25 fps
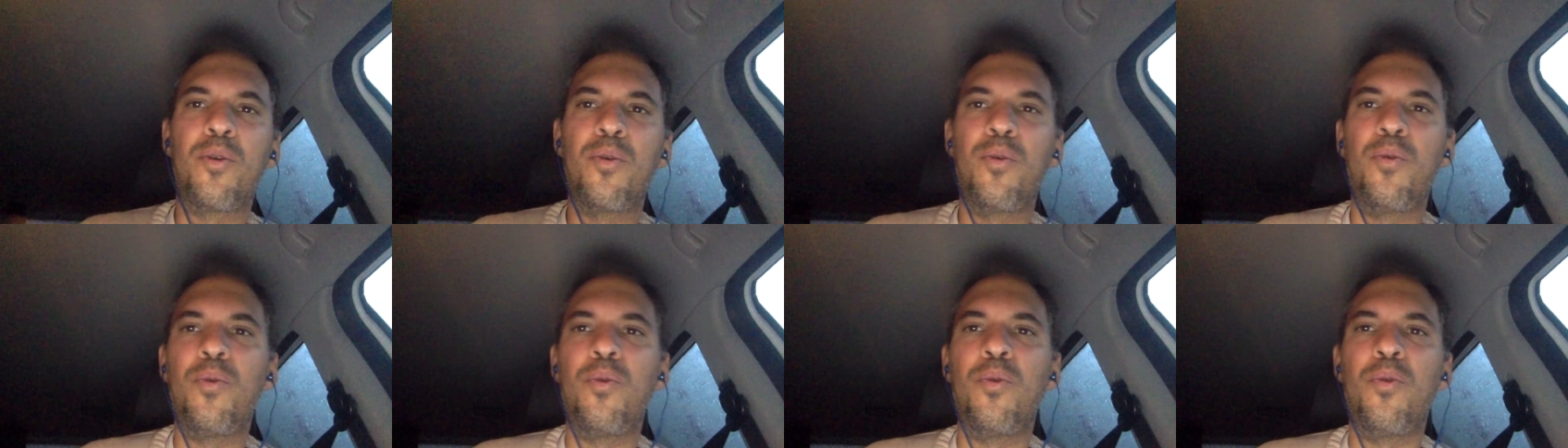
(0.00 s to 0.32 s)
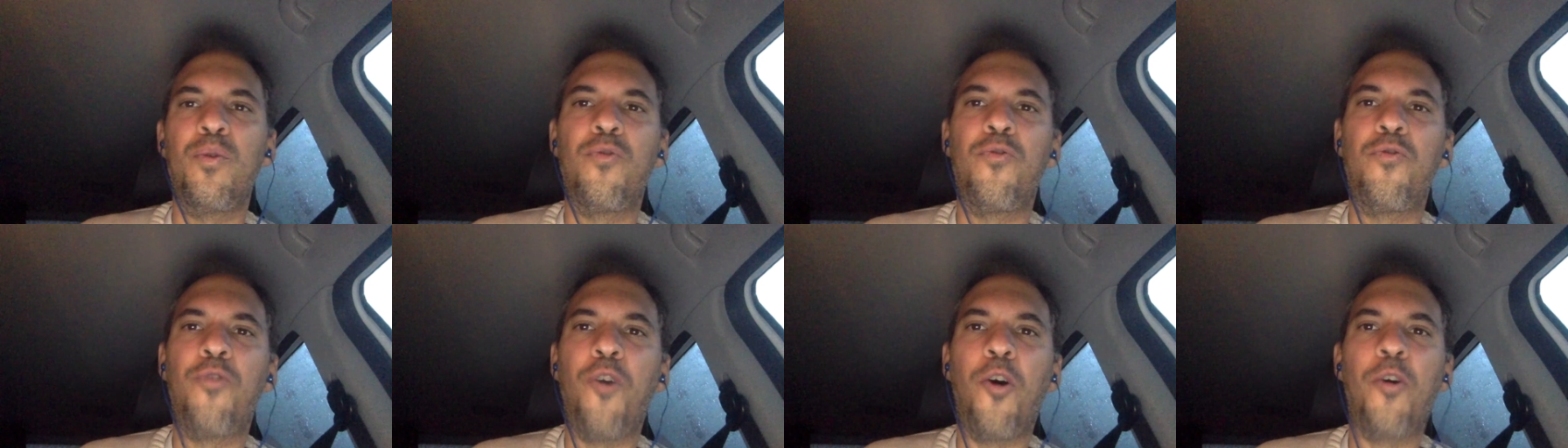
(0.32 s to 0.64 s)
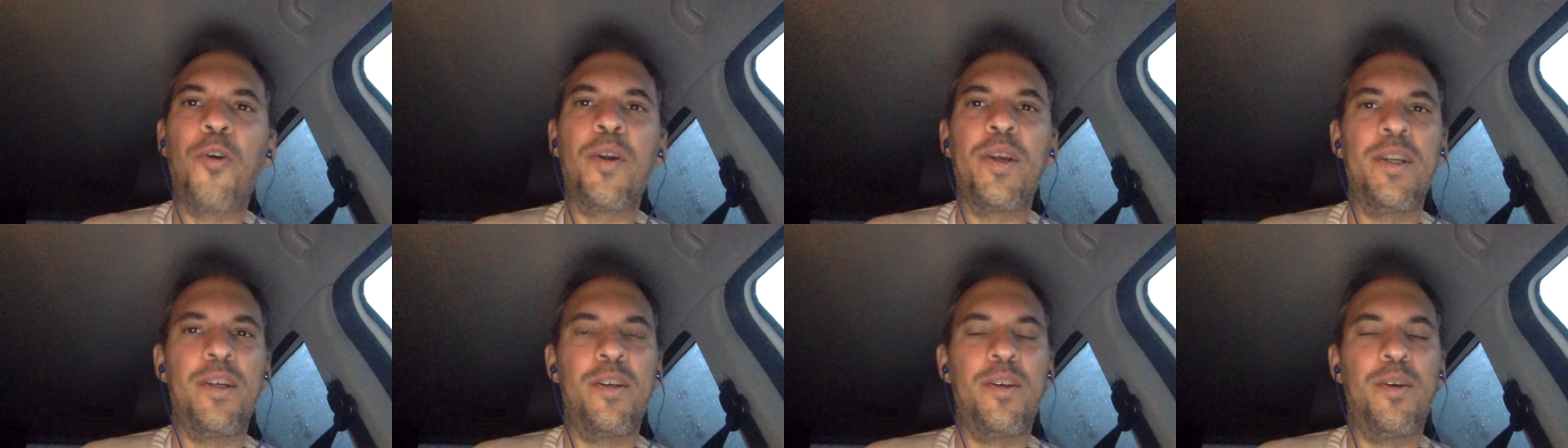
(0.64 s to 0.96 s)
to
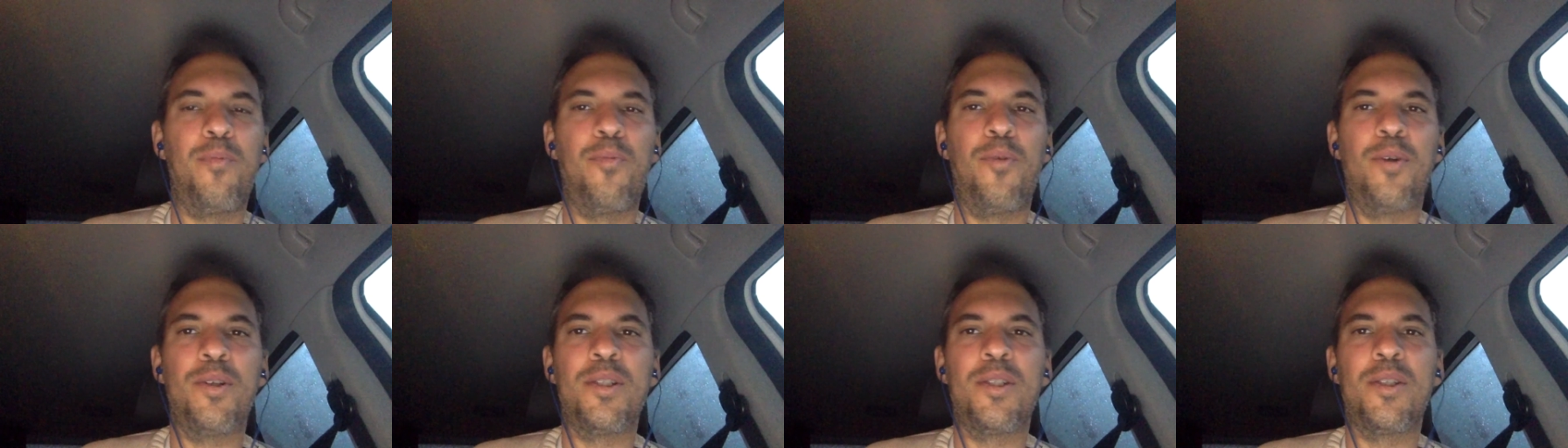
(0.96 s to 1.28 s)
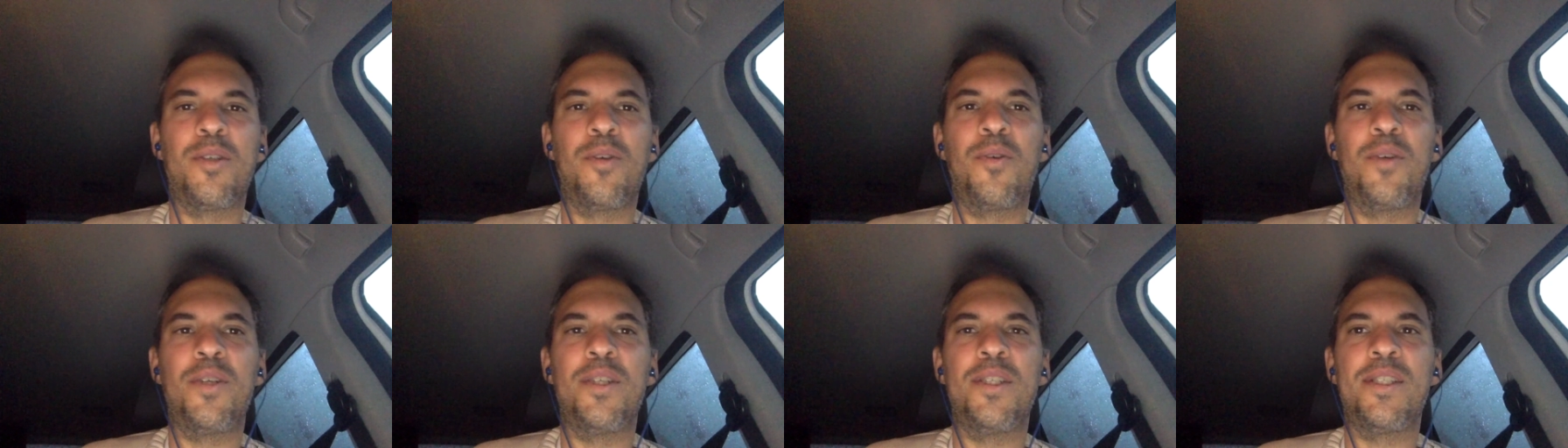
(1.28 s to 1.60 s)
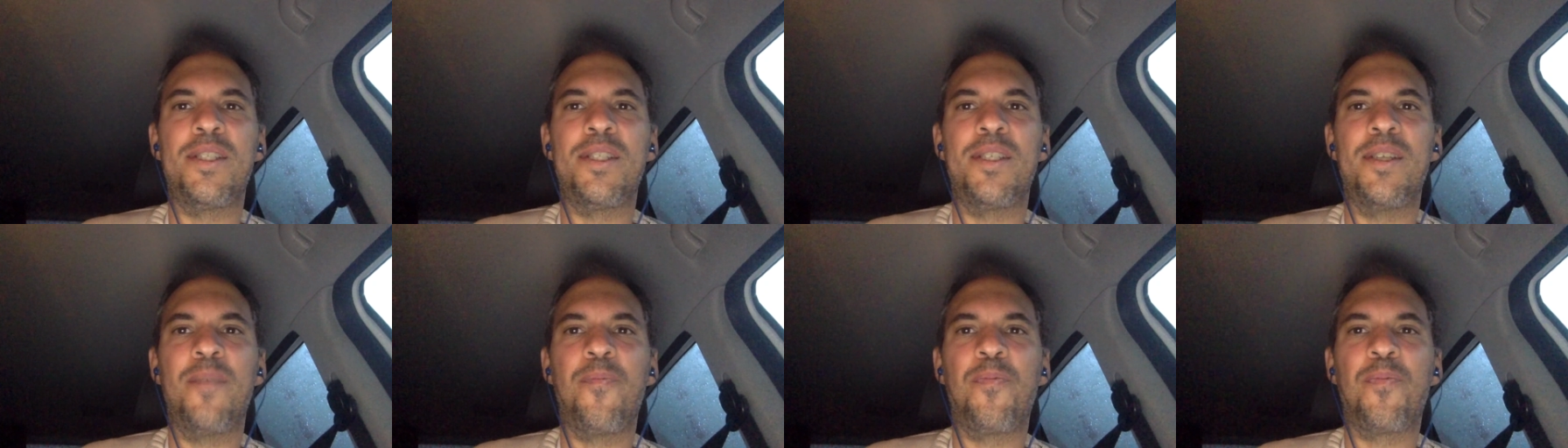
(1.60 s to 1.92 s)
foreign
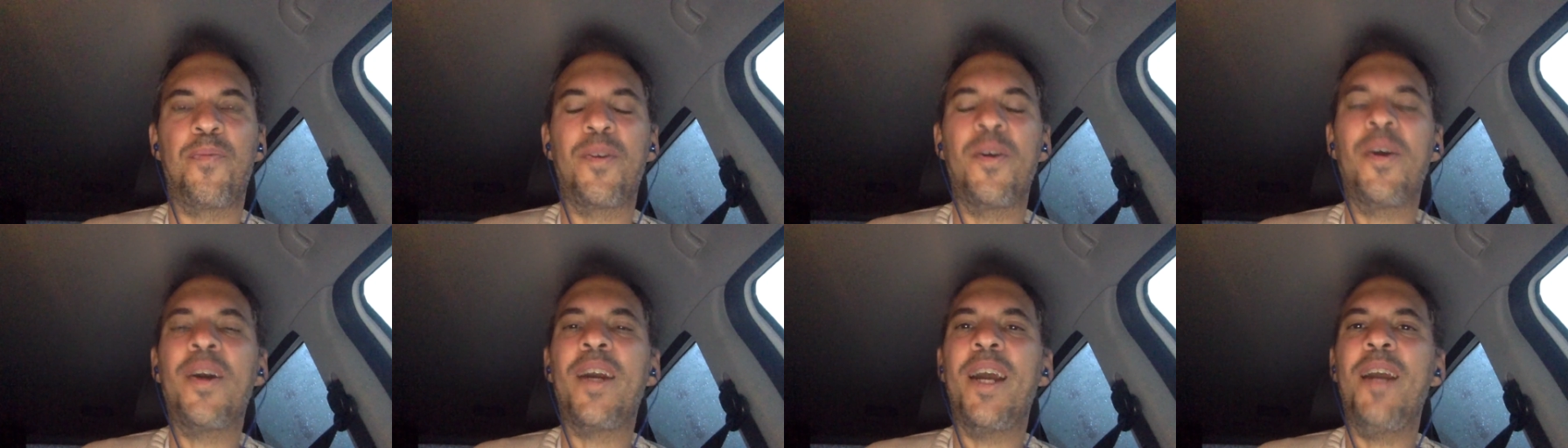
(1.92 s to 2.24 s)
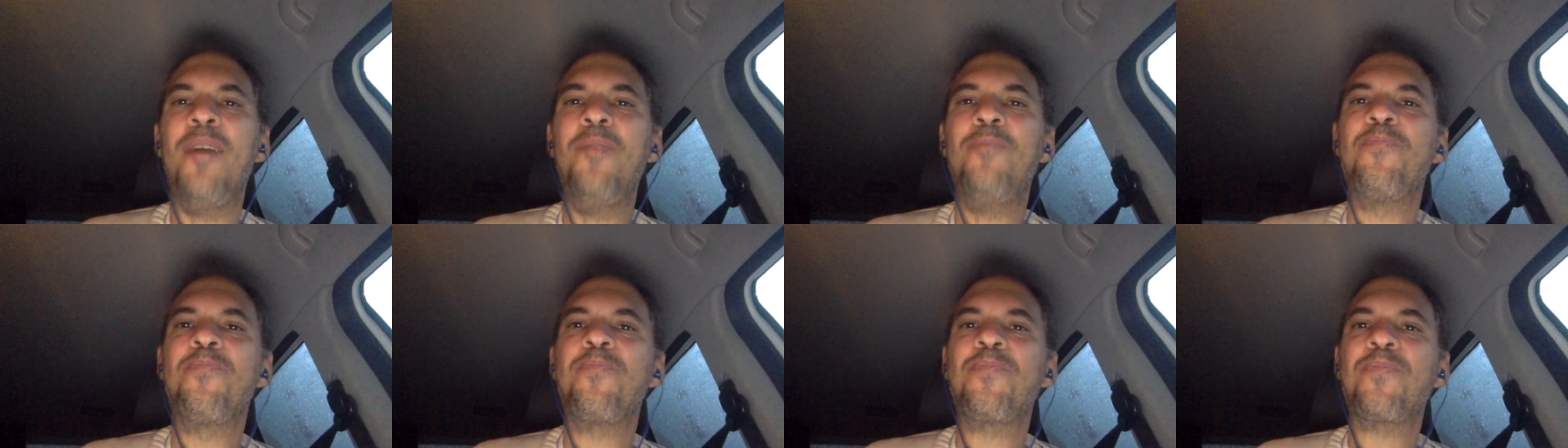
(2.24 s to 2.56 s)
repositories. Okay.